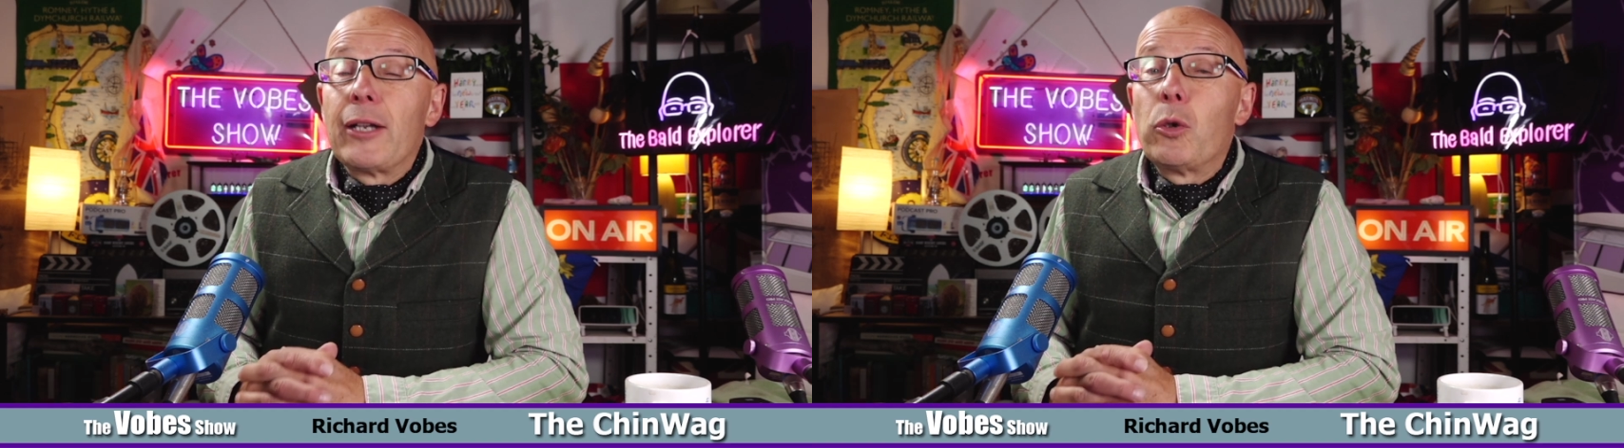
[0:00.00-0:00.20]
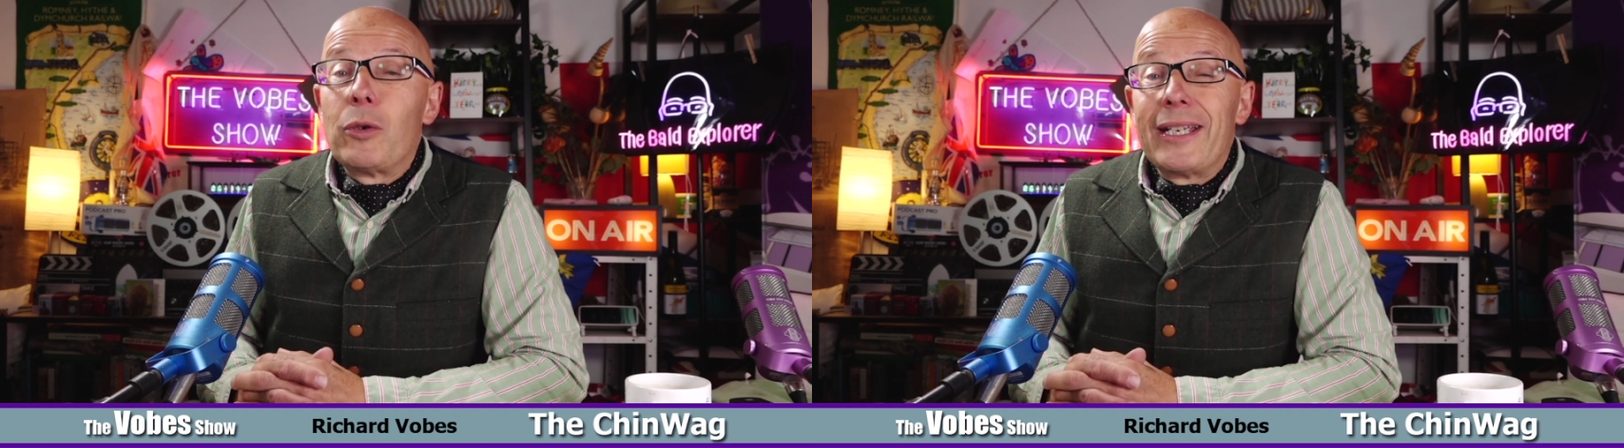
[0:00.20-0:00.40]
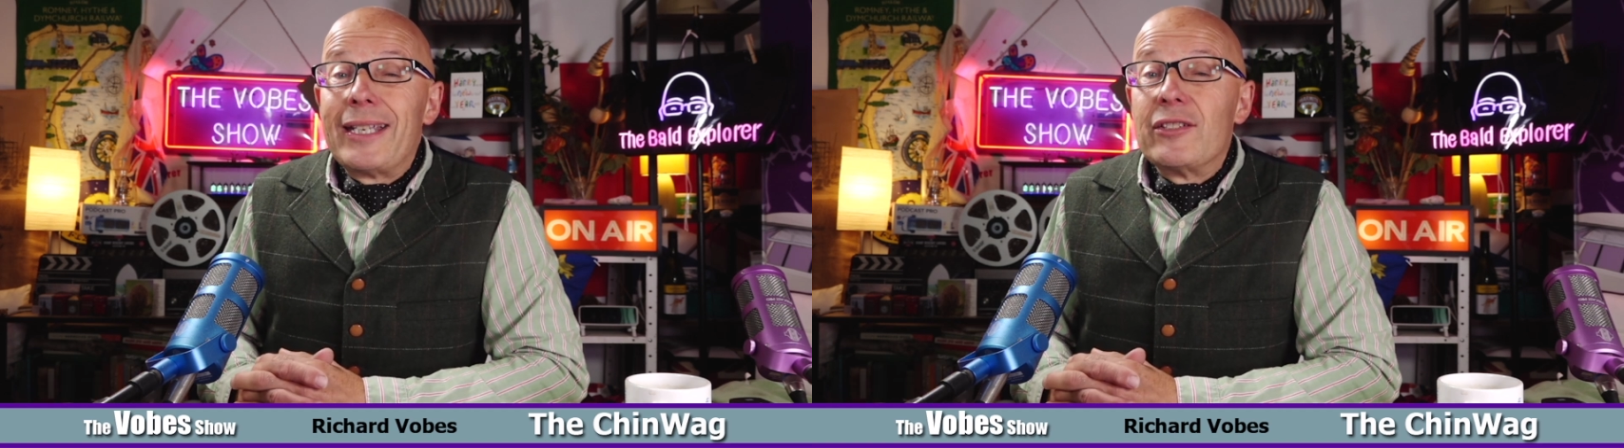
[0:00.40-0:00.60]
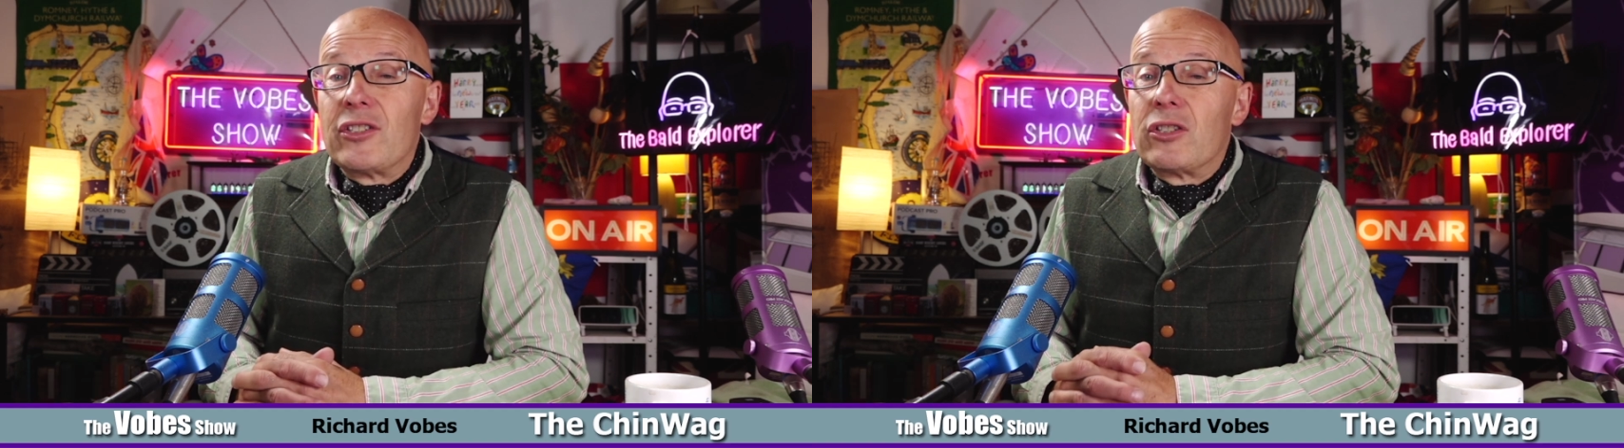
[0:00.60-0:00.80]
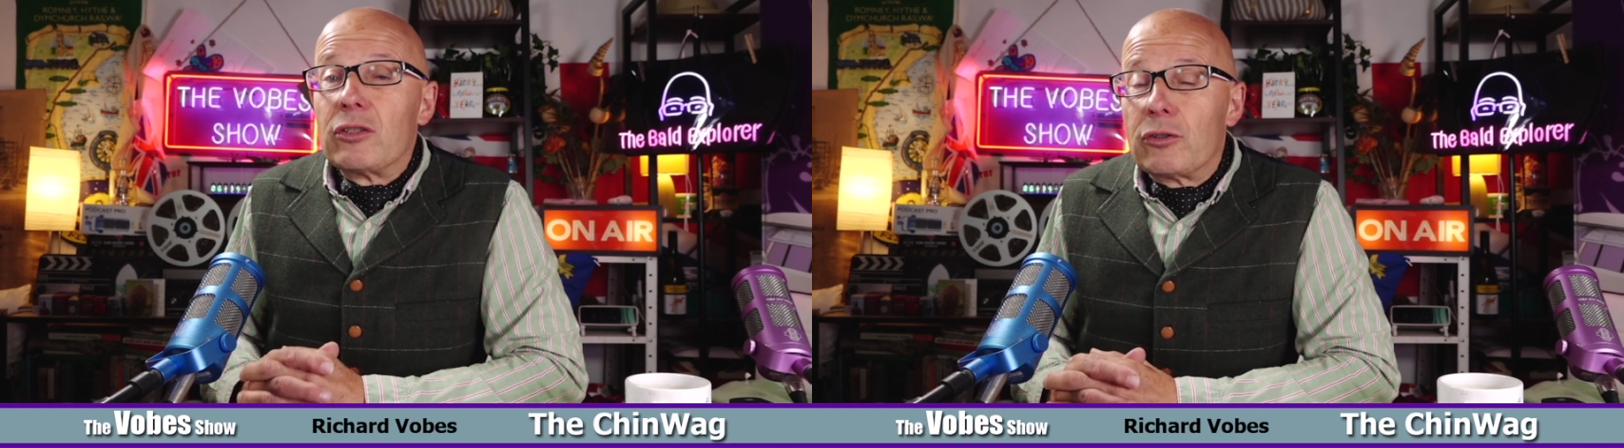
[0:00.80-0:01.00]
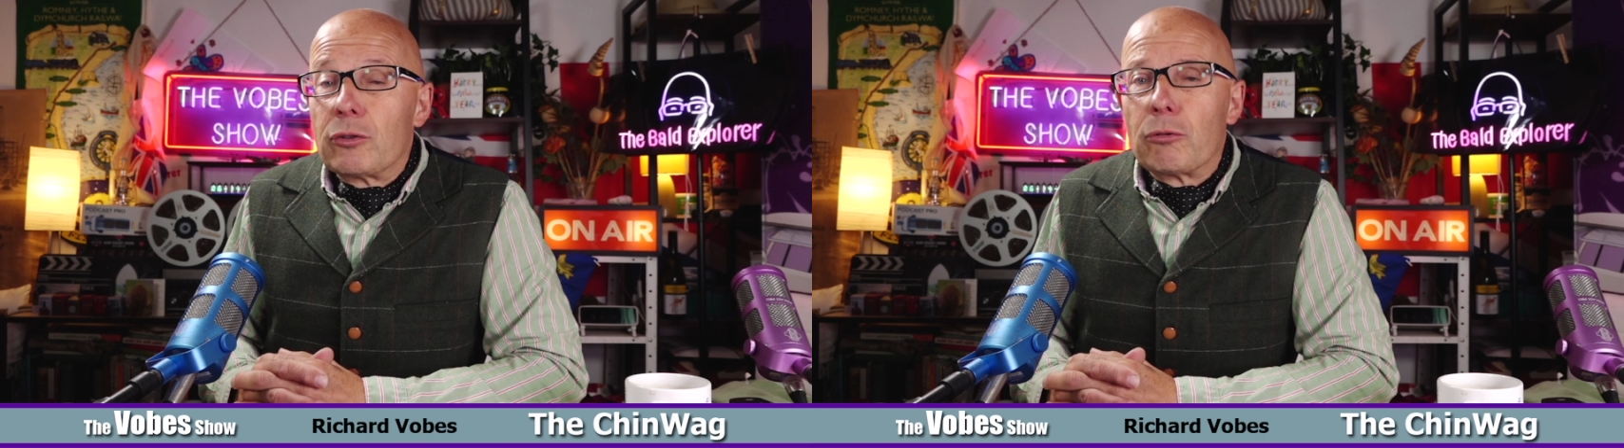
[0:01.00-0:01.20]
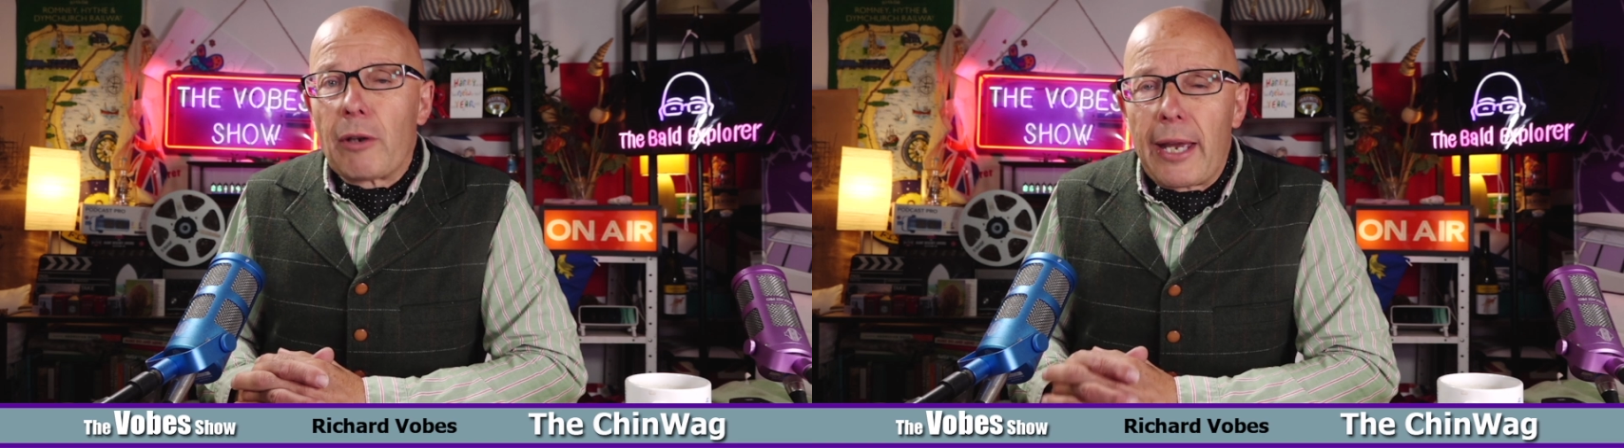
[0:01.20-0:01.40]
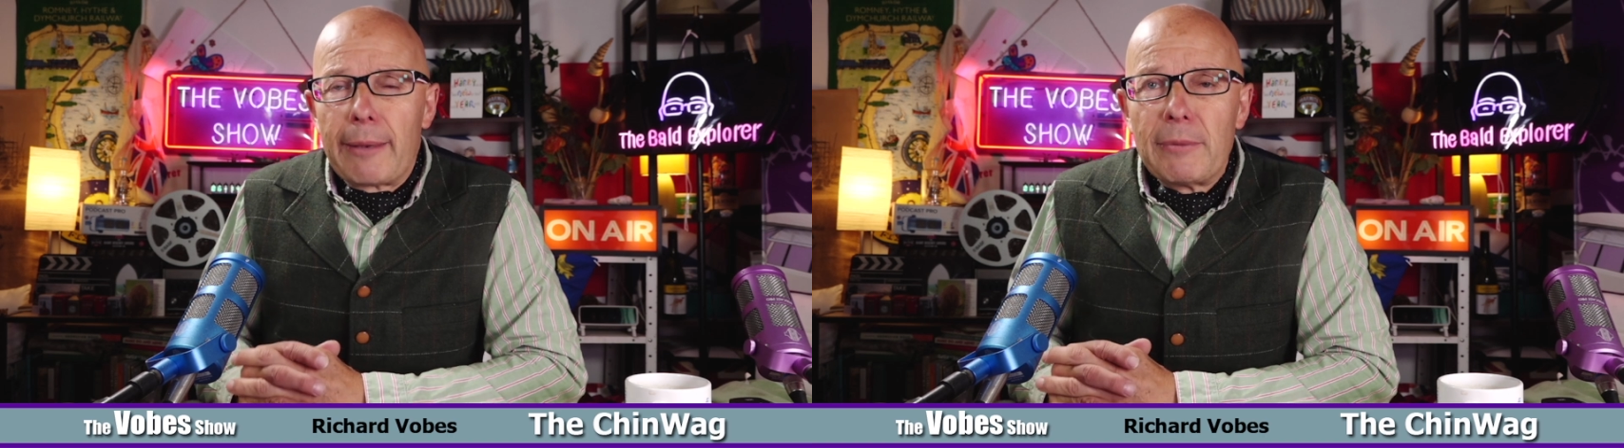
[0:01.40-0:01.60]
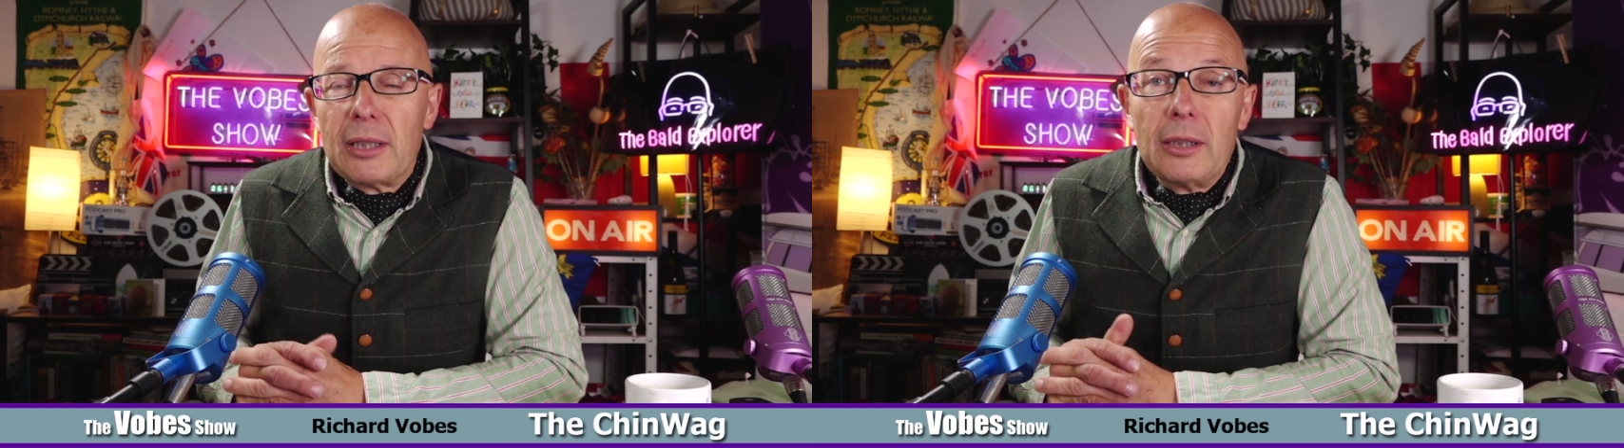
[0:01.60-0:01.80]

call it Instantgram.